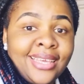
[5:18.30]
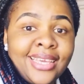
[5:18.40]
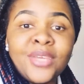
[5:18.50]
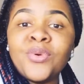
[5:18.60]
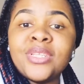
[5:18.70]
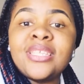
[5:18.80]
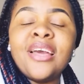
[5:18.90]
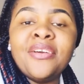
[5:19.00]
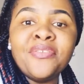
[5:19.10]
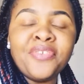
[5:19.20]
It was
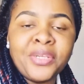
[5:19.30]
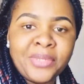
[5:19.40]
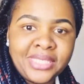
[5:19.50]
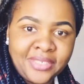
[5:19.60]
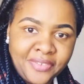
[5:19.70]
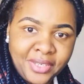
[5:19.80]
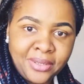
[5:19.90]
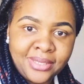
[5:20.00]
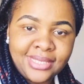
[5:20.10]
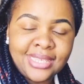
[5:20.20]
very
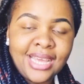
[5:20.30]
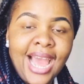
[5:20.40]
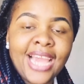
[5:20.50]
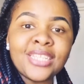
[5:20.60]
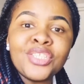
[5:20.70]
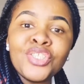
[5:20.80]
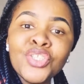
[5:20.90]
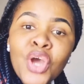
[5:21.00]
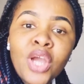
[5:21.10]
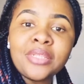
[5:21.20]
difficult. I
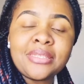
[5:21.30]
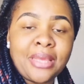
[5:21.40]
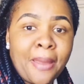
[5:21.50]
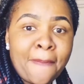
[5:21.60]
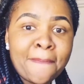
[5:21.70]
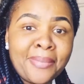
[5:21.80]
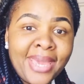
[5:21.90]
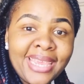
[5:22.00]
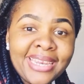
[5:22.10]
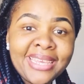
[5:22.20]
knocked
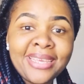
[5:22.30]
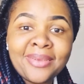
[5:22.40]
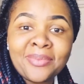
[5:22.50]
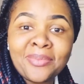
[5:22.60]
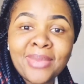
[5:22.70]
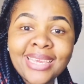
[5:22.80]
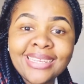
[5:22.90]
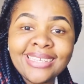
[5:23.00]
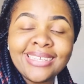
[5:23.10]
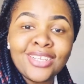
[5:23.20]
many
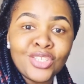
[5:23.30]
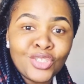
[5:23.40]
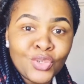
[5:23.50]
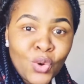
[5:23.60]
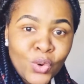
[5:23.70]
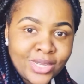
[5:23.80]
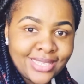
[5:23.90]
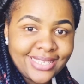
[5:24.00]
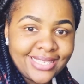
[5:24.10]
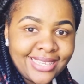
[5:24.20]

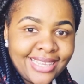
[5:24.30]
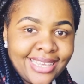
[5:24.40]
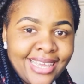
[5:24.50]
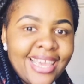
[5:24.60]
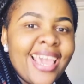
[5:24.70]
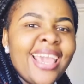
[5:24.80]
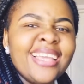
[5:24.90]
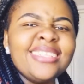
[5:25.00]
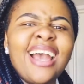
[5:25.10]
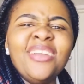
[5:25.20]
doors.
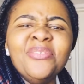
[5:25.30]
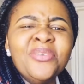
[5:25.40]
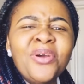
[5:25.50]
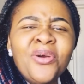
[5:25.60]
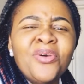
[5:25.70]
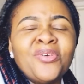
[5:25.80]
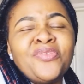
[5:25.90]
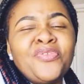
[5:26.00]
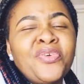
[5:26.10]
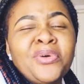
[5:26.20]
And I don't know,
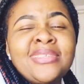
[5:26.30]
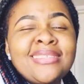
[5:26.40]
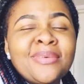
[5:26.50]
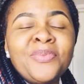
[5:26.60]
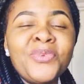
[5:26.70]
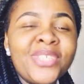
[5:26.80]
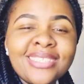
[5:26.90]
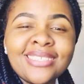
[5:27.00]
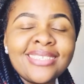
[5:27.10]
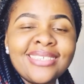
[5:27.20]
for some
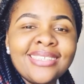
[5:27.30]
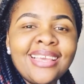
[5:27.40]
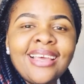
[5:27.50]
reason,